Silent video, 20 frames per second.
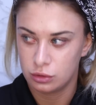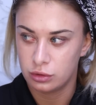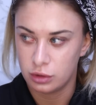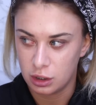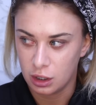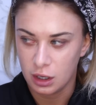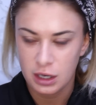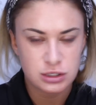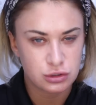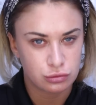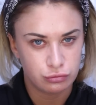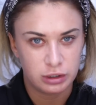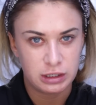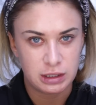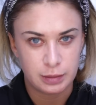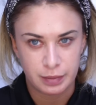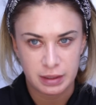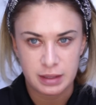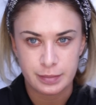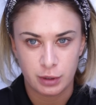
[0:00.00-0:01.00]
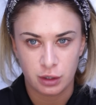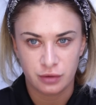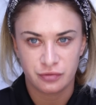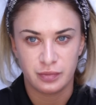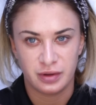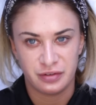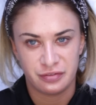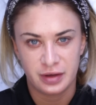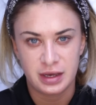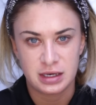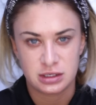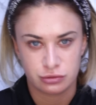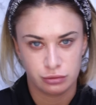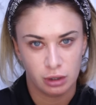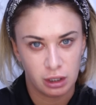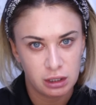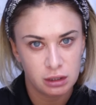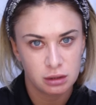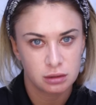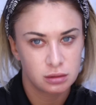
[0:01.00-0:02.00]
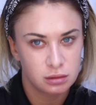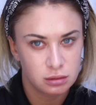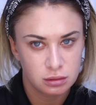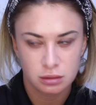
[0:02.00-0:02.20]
The light's really beaming off my face, right?